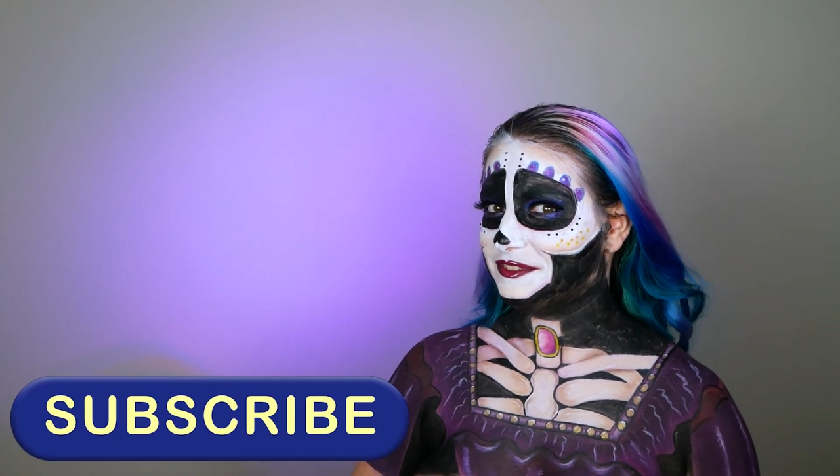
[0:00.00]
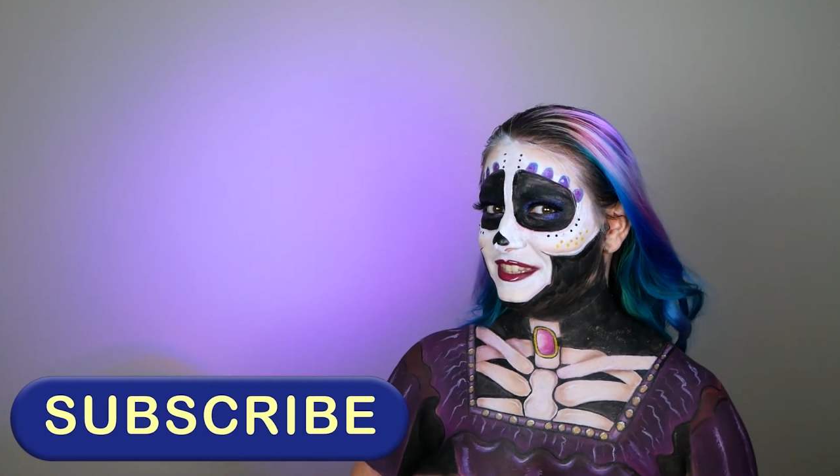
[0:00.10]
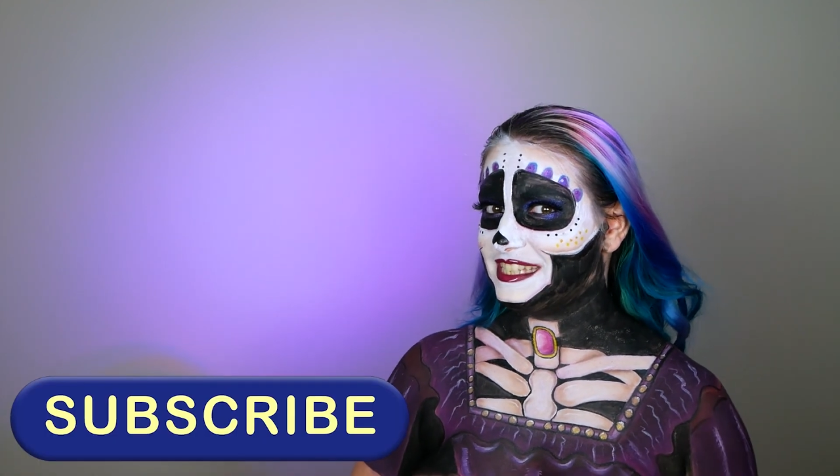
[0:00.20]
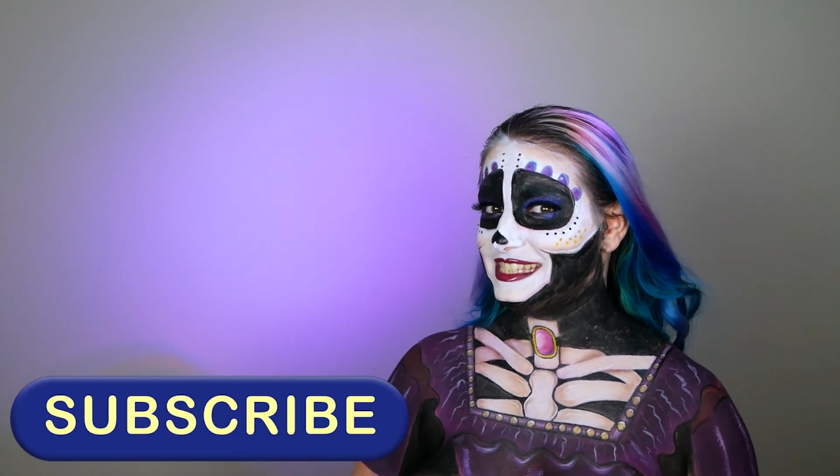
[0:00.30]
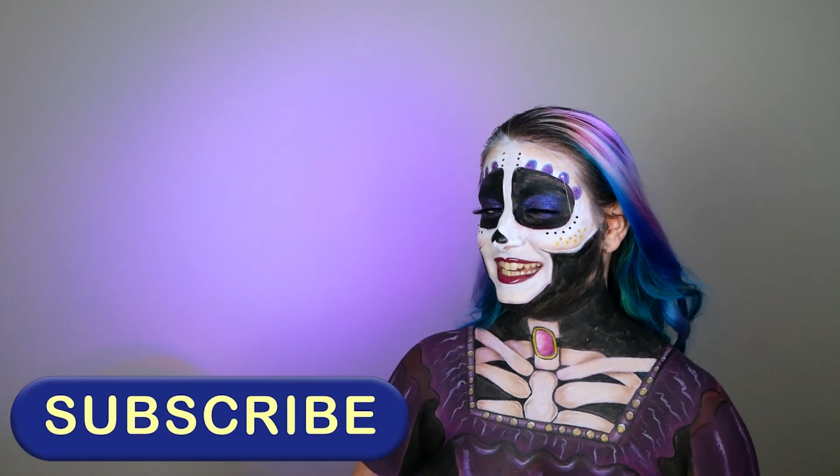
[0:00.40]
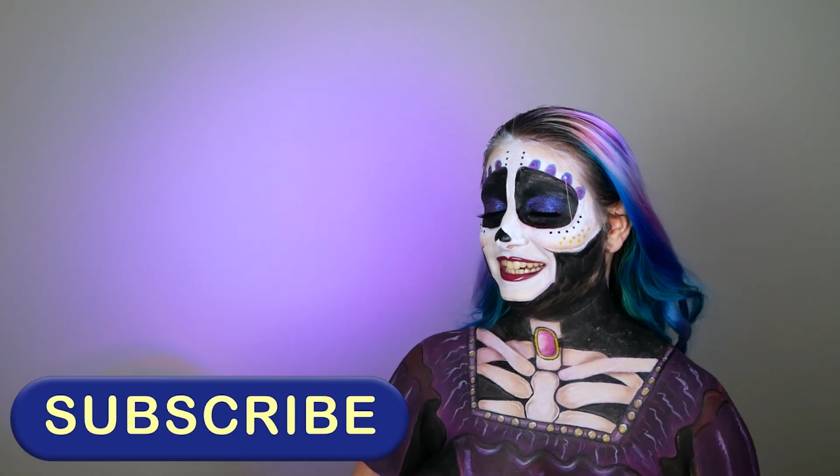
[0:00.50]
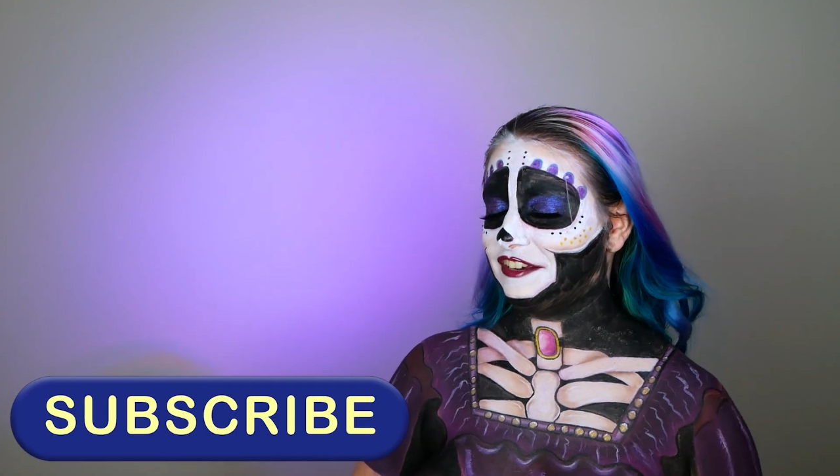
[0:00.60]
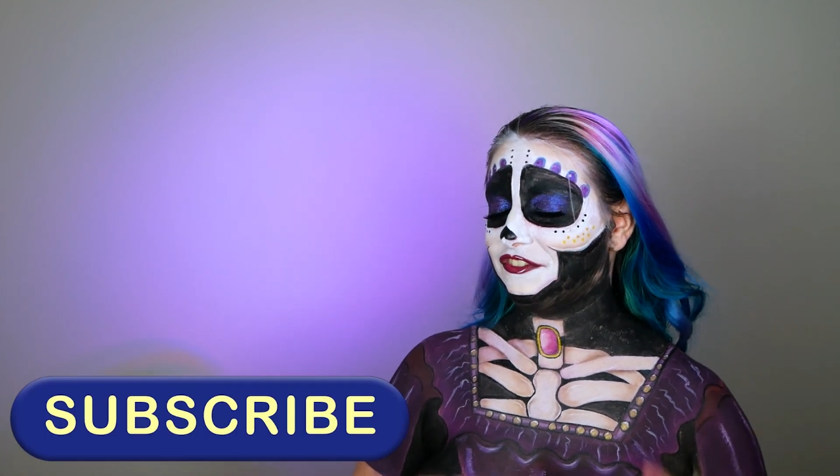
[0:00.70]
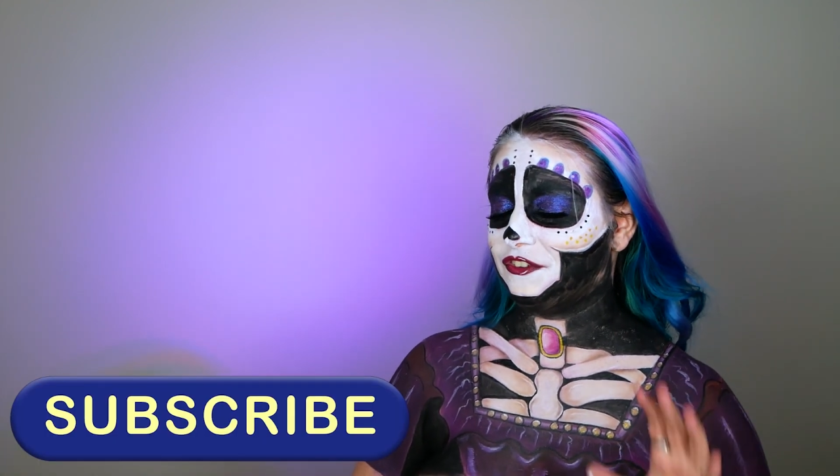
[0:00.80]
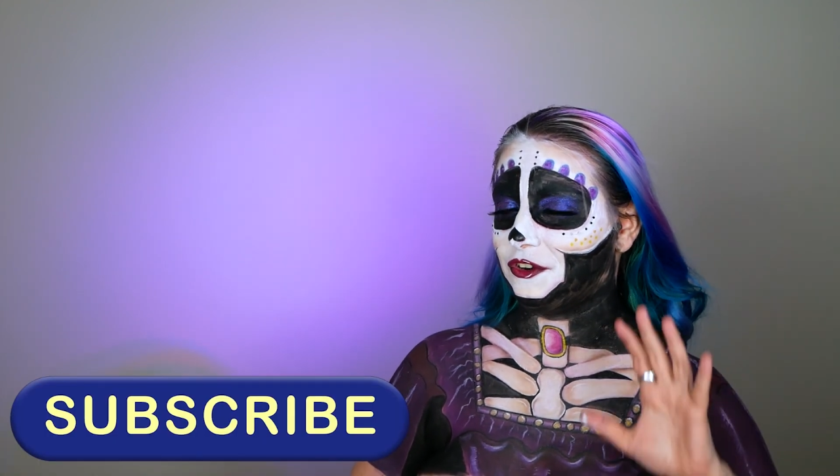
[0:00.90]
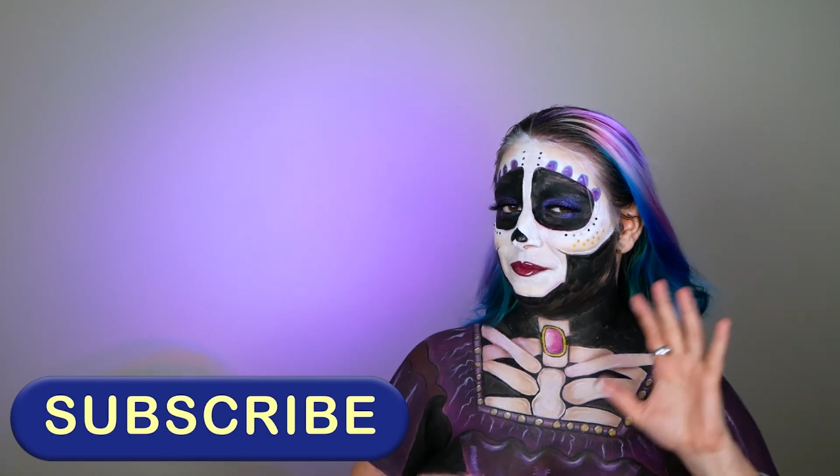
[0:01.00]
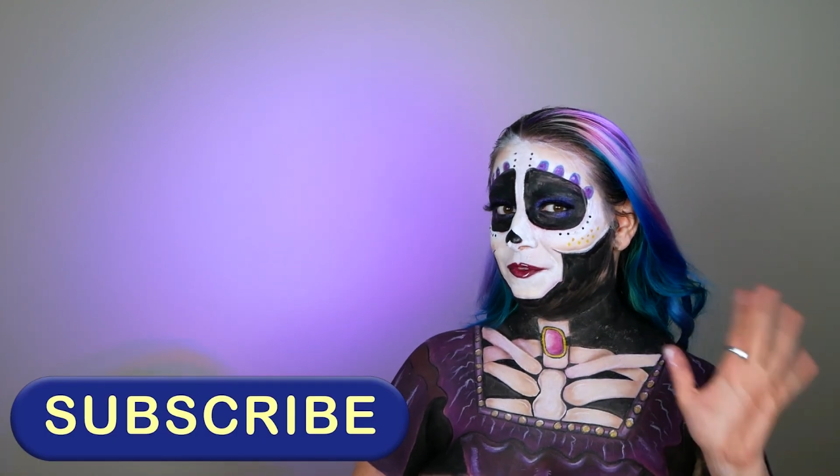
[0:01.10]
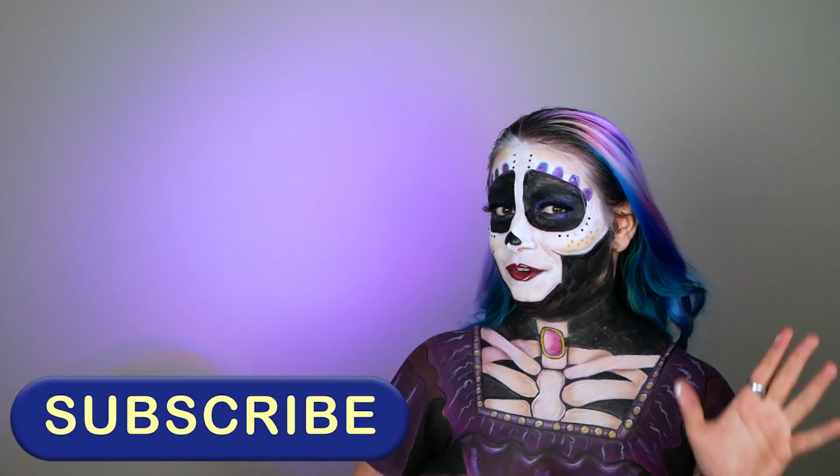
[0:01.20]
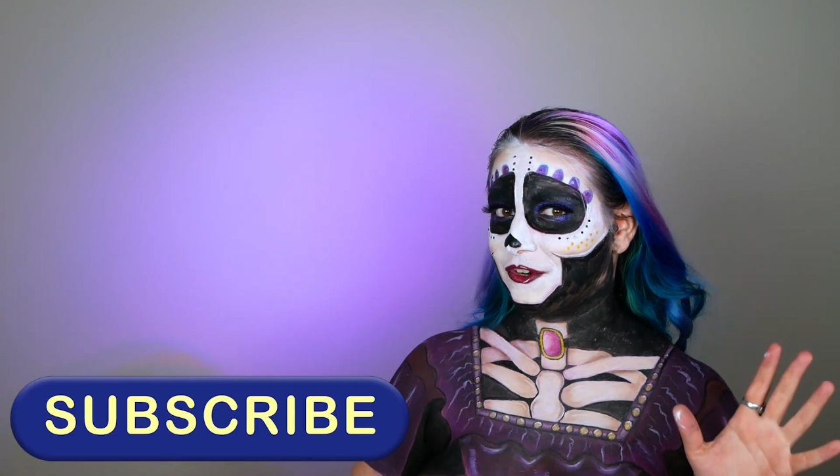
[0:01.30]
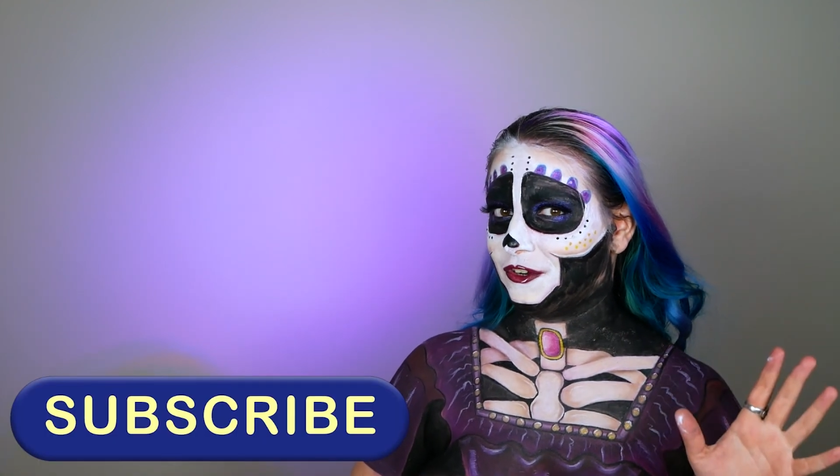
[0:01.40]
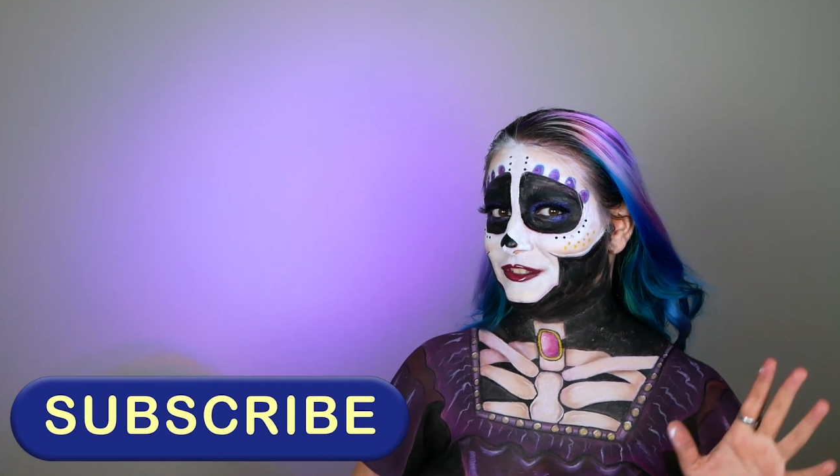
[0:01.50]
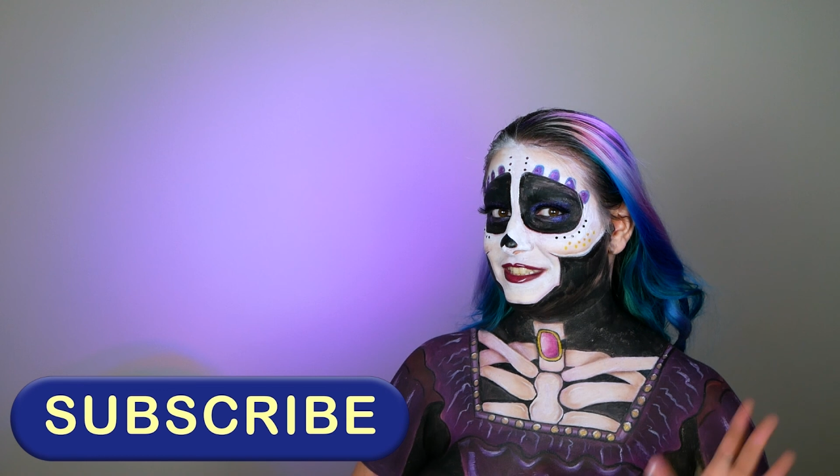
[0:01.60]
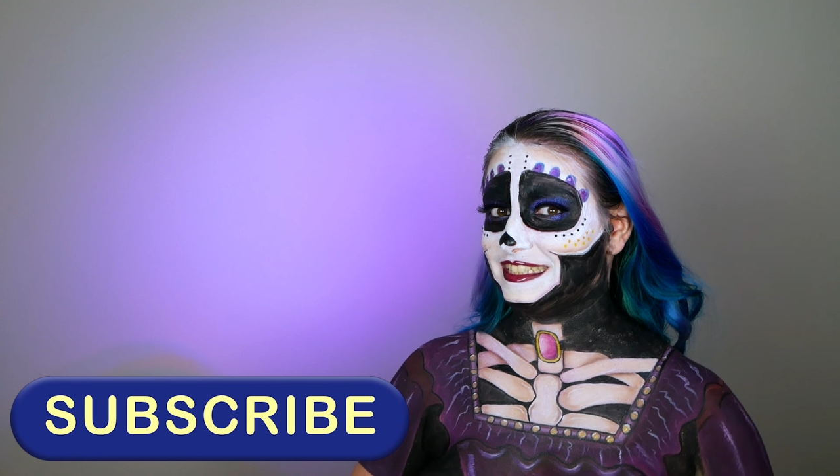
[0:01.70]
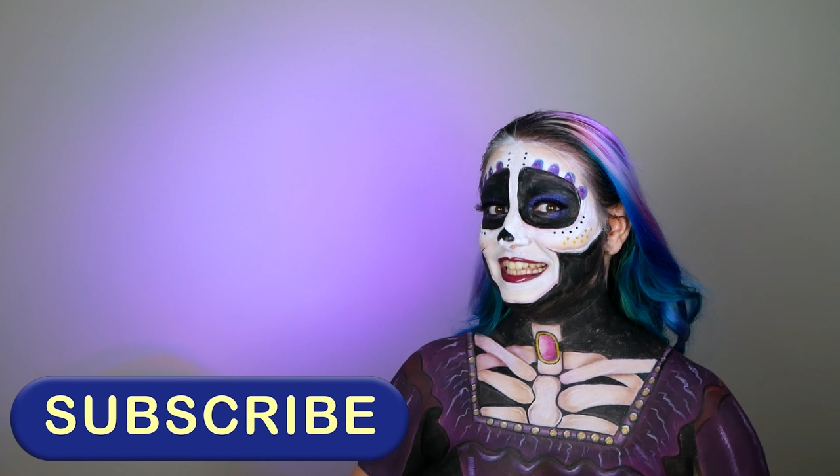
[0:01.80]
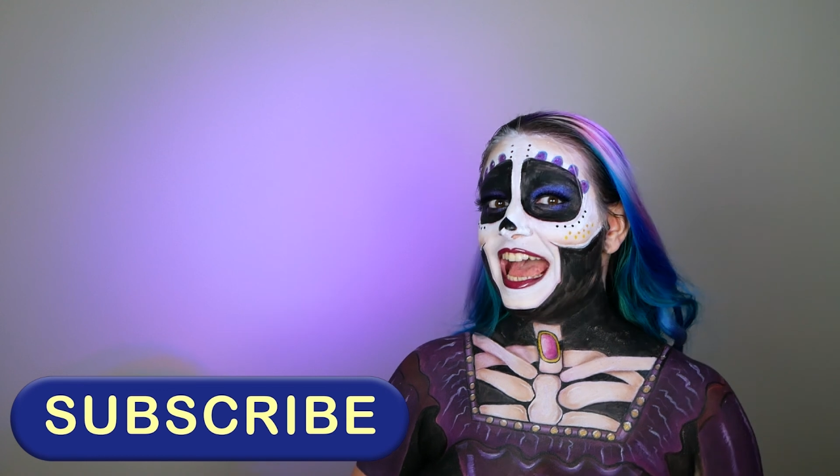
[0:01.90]
to this channel for more
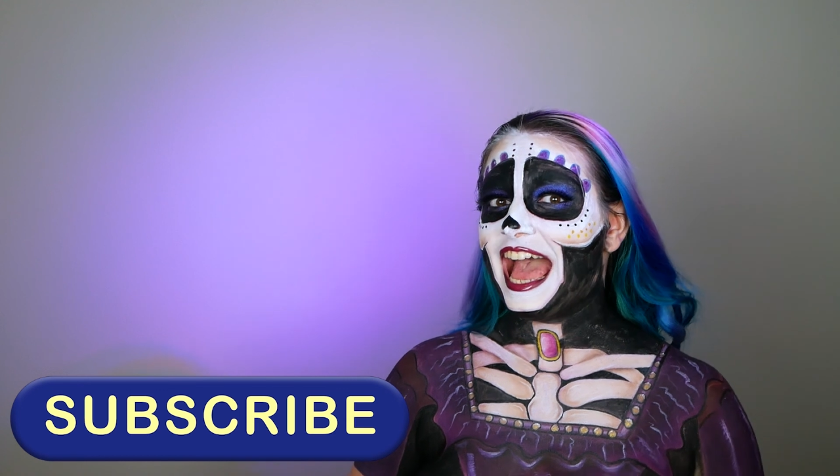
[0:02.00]
content.